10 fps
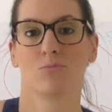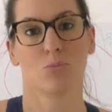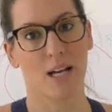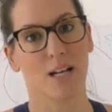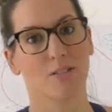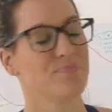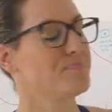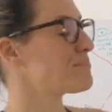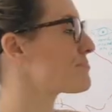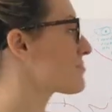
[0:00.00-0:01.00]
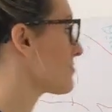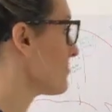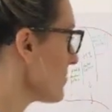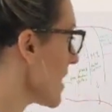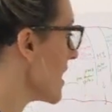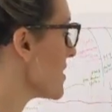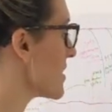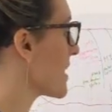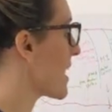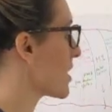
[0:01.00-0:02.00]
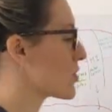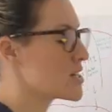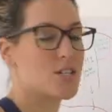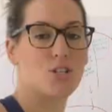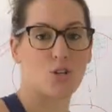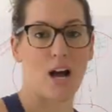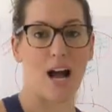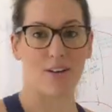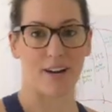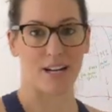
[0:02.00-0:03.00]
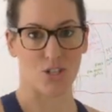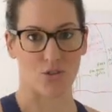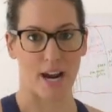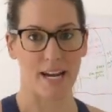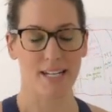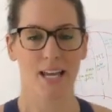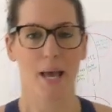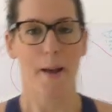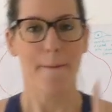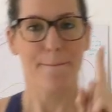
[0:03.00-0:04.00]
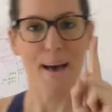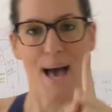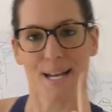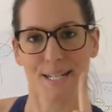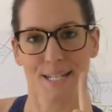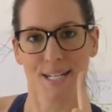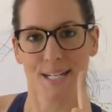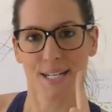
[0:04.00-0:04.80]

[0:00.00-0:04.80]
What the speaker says: Well, anything that increases your heart rate is great, but,